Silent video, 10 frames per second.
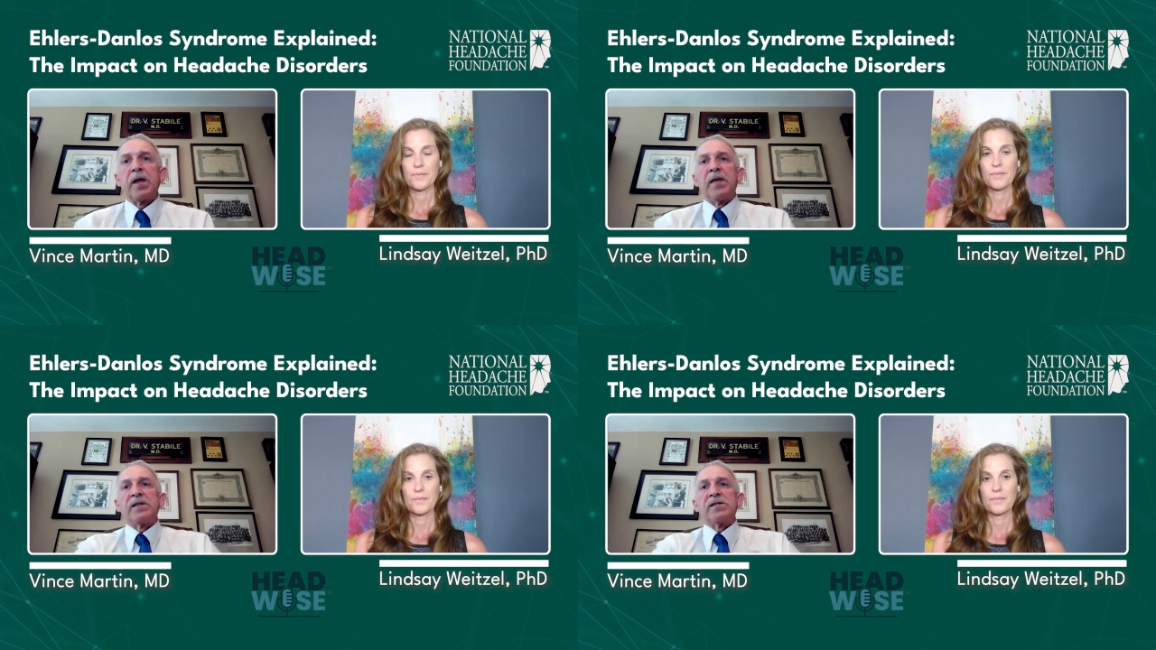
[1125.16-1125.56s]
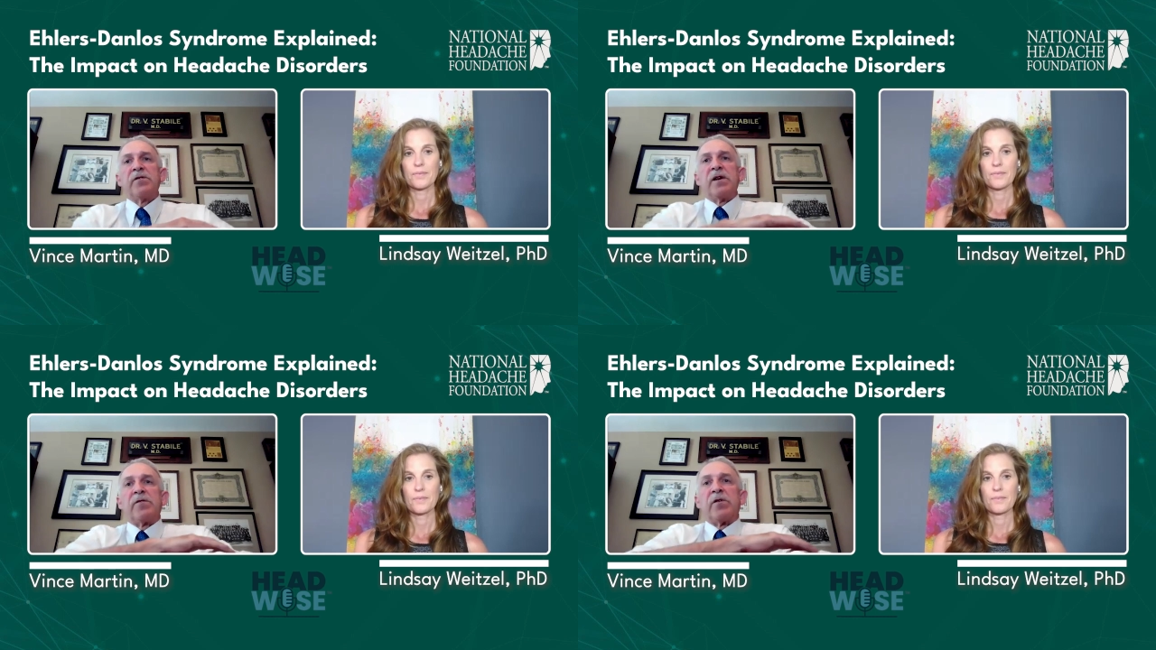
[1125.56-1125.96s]
Speaker 1: That's
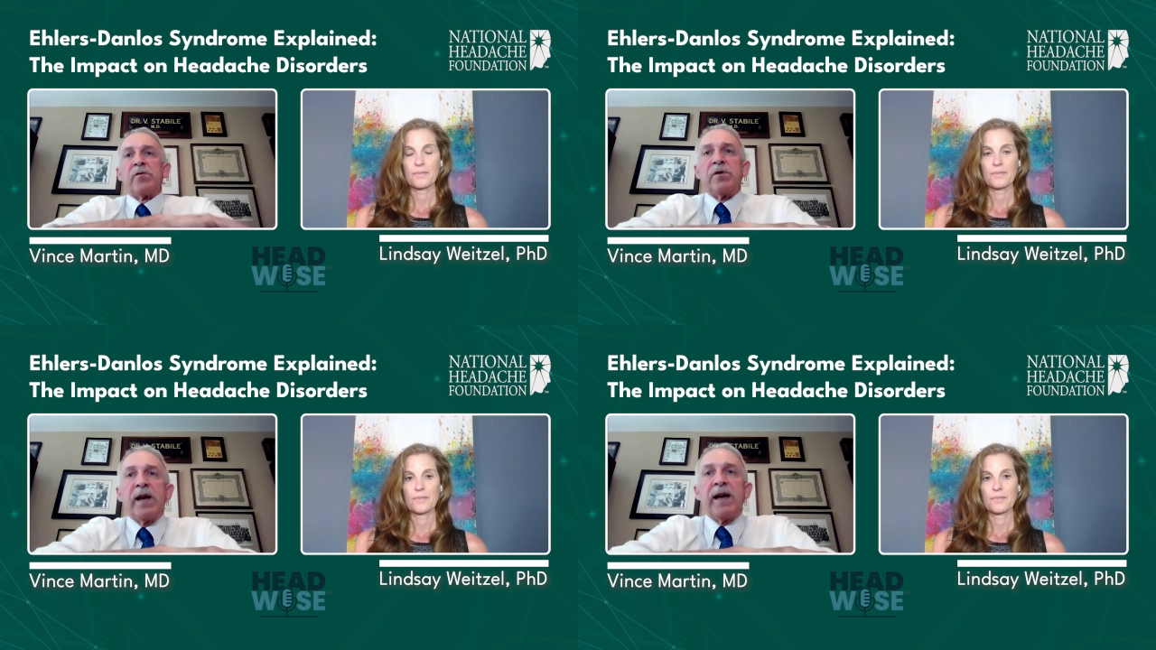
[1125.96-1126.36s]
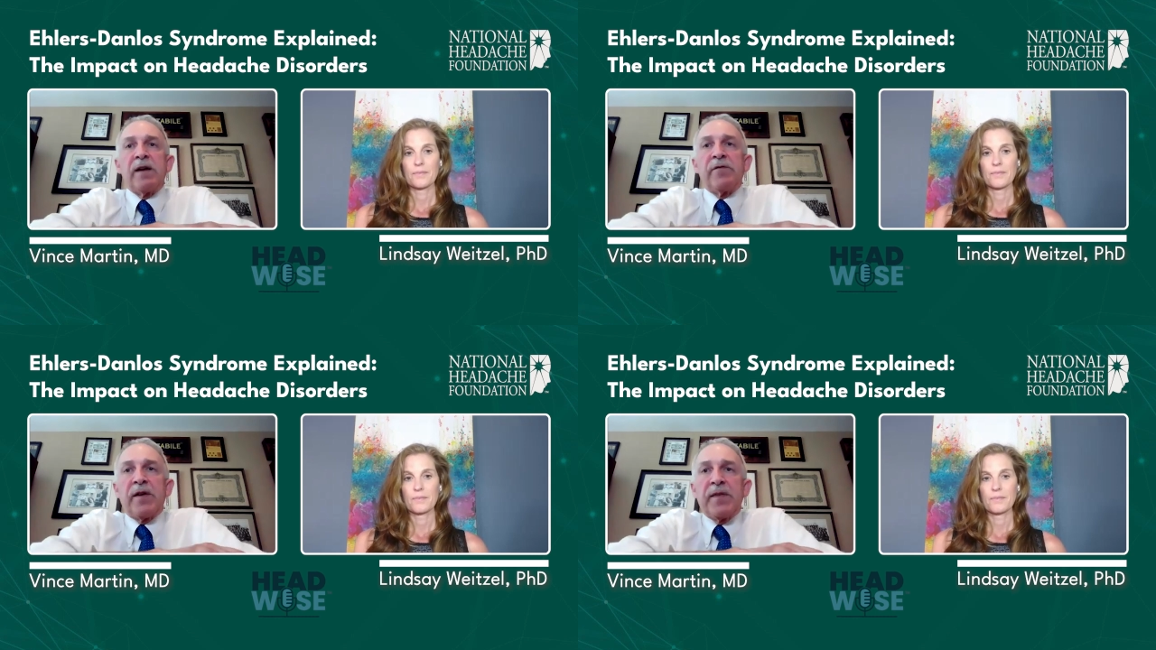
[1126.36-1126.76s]
given every other day, and I
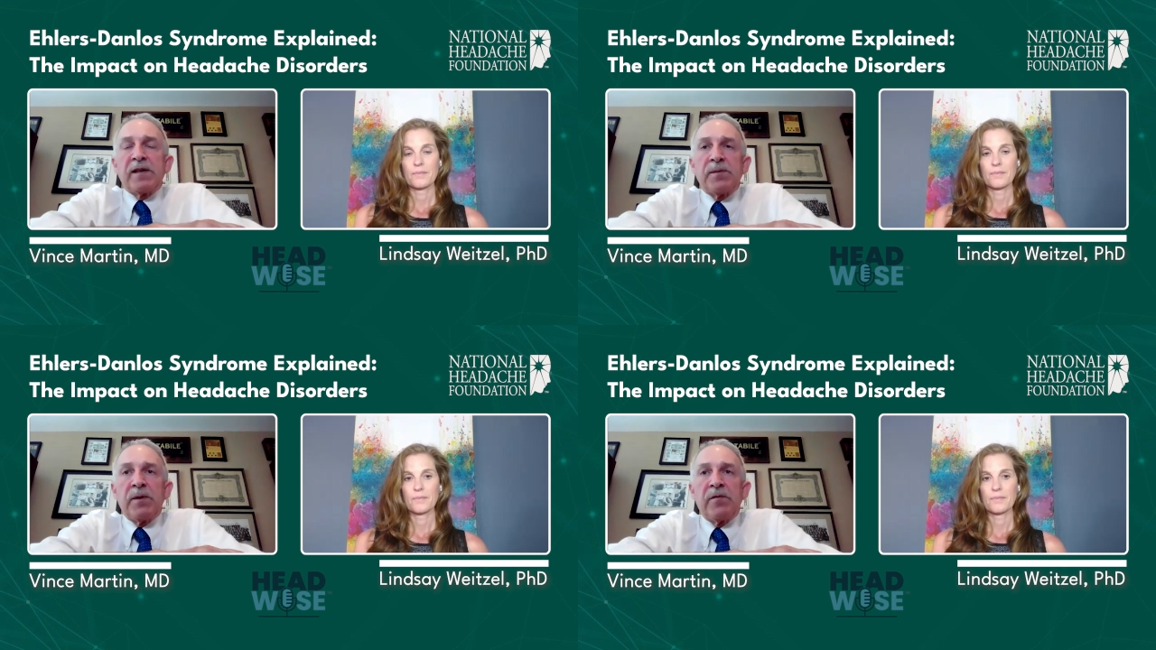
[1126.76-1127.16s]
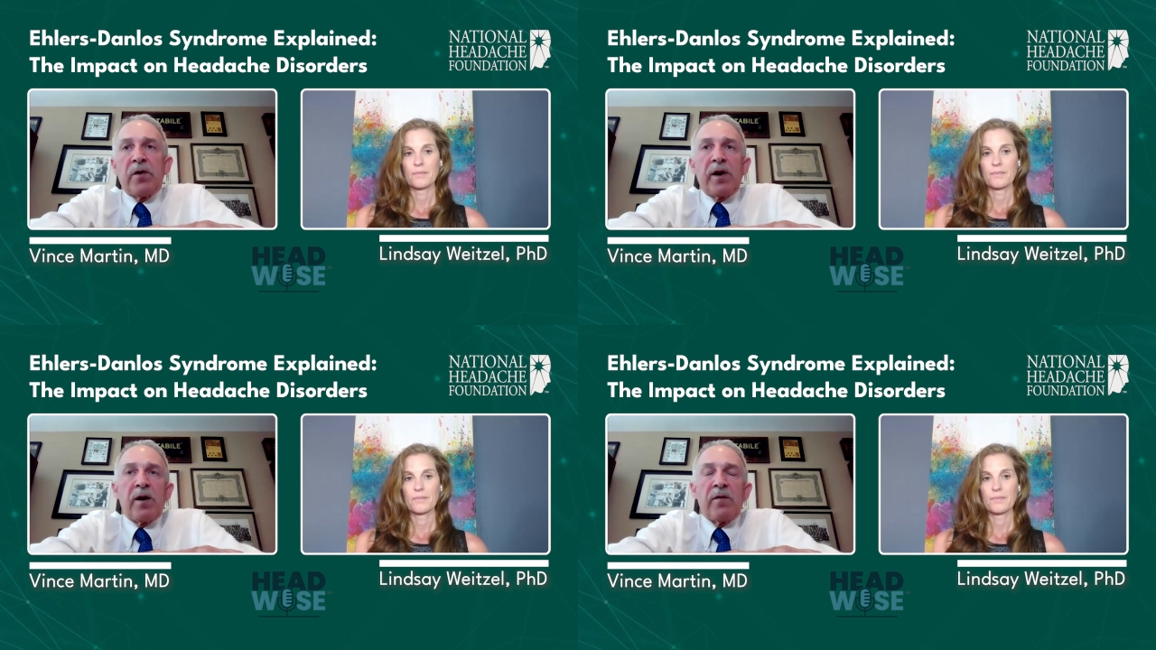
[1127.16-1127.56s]
found that to be
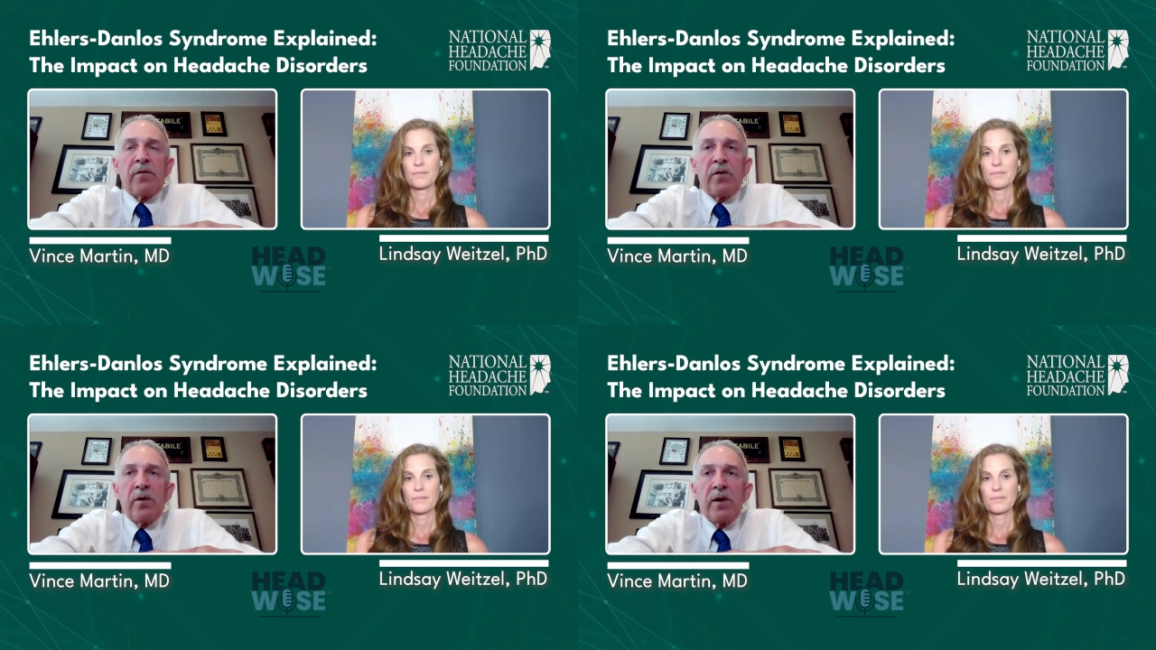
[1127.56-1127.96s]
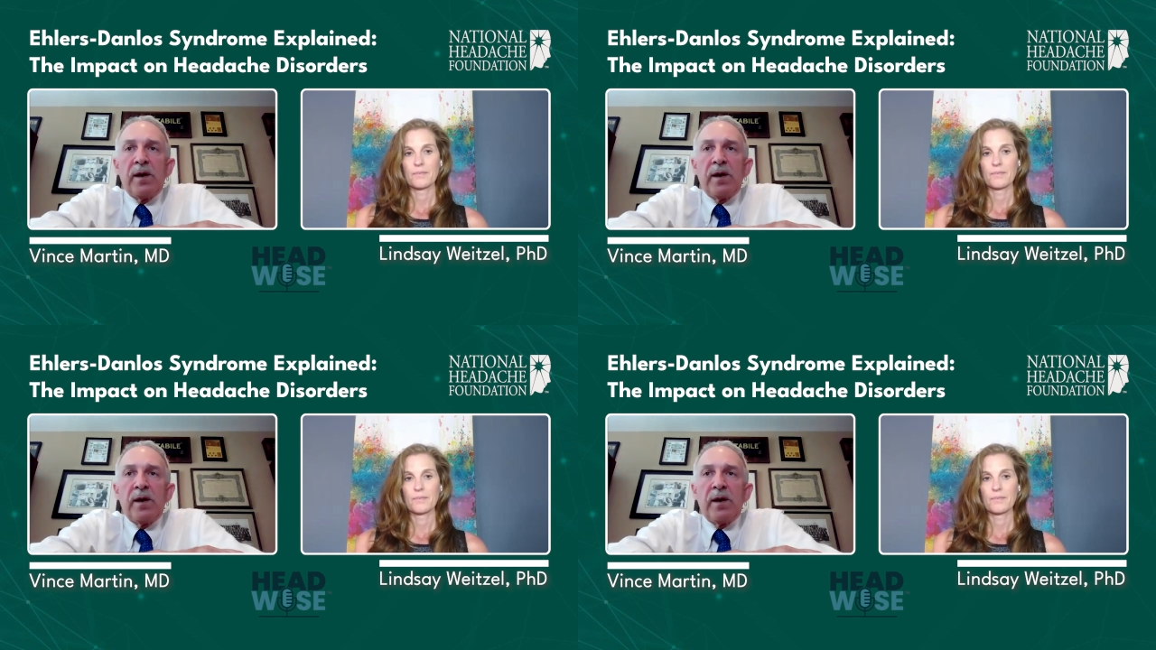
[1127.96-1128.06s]
very helpful